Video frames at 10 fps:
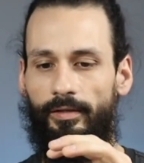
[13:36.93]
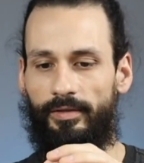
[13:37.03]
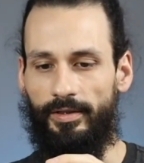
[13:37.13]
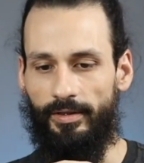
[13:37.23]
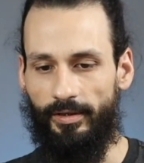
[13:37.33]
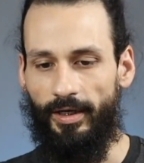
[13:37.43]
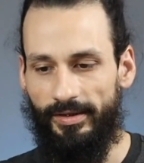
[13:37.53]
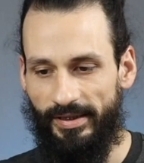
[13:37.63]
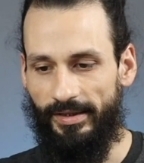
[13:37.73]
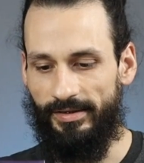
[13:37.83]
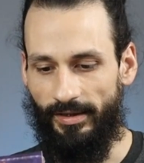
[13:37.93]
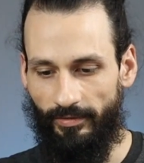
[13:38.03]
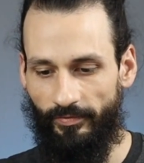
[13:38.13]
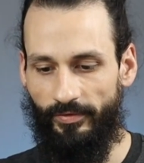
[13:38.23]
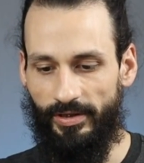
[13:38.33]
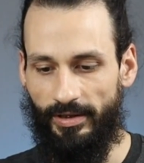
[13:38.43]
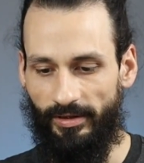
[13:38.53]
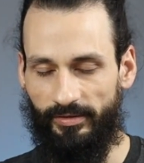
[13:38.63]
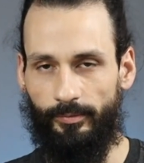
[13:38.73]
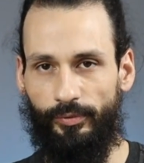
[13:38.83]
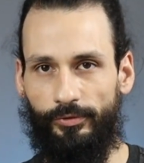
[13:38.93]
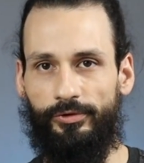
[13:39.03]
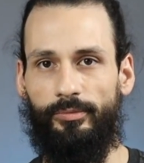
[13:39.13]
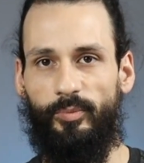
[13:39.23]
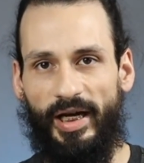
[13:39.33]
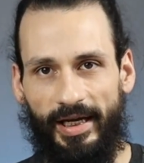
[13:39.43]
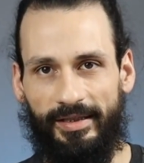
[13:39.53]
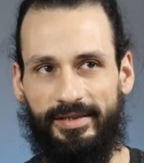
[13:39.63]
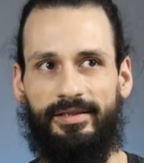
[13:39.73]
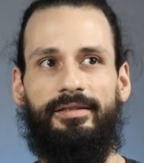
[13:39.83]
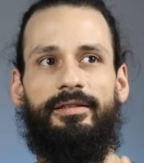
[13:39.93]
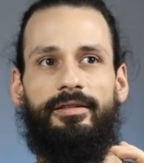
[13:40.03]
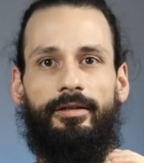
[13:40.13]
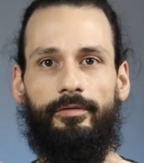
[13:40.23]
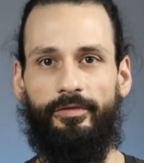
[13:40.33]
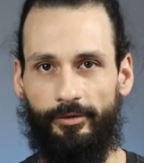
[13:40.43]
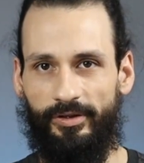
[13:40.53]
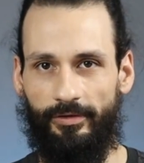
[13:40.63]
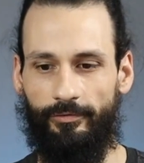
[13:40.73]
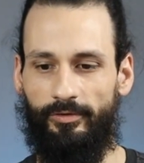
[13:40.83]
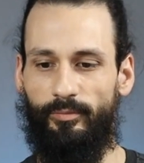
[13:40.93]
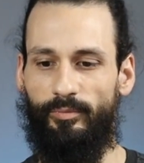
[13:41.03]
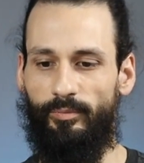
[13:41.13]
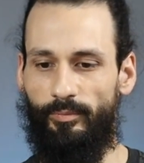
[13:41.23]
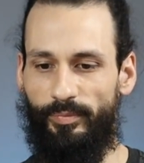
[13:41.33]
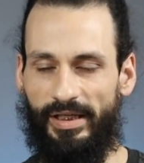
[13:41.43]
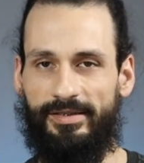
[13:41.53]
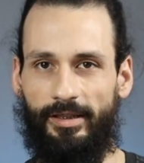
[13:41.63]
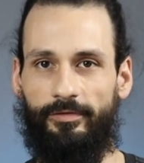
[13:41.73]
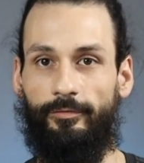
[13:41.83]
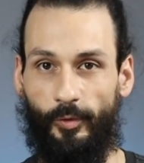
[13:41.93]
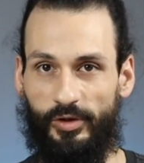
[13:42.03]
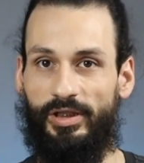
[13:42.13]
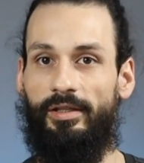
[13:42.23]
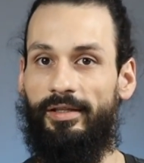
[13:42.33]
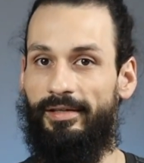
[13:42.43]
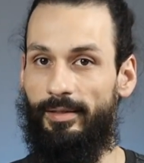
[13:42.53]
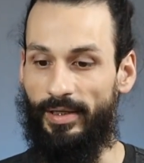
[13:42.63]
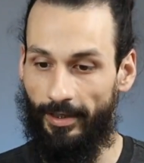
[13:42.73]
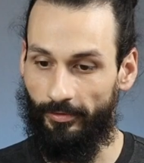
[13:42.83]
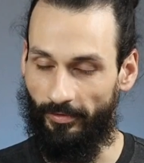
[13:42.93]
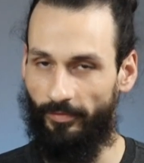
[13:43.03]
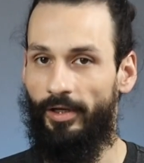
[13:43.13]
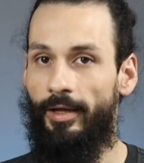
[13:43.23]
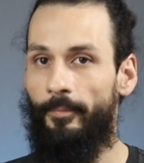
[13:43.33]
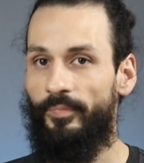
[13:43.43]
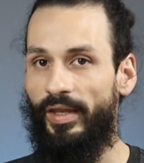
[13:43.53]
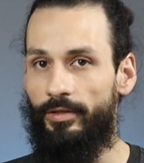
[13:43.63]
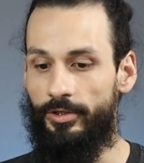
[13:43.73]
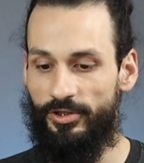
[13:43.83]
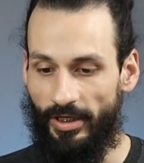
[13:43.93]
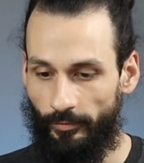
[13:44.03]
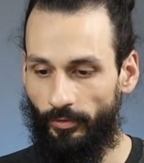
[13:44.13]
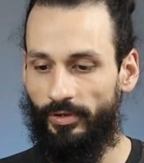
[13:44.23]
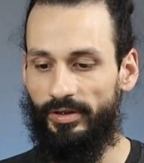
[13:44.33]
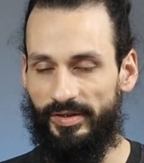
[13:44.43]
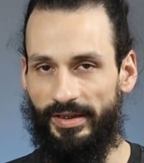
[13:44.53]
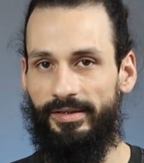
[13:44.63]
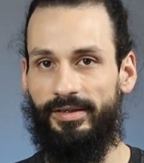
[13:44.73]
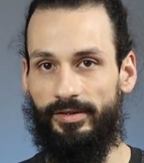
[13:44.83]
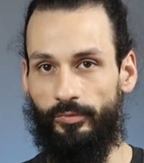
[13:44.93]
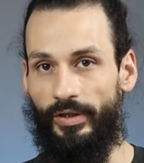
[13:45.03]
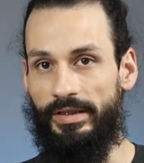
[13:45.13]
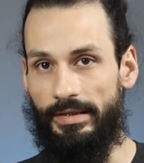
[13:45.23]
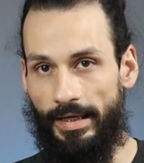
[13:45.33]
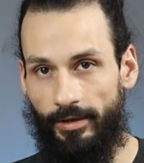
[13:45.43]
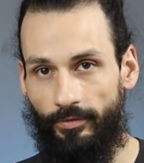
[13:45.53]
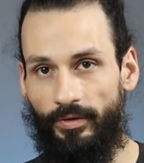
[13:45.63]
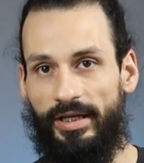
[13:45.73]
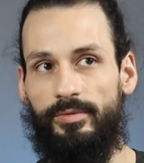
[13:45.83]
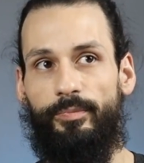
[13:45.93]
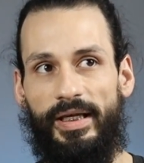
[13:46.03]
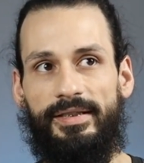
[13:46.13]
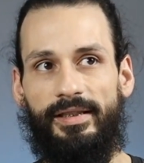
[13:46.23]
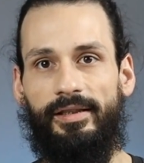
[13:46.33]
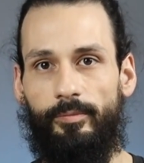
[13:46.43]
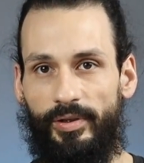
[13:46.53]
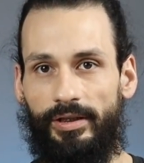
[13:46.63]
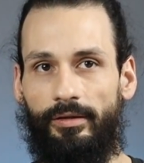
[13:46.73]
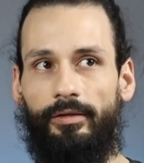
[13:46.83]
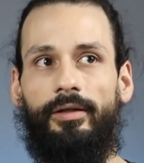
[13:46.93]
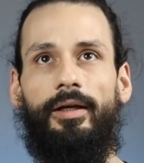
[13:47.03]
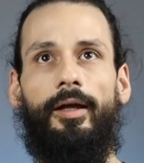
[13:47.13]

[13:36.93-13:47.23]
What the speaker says: the contents of the collector booster packs are very different based off of which set they came out of. The general consensus right now has basically been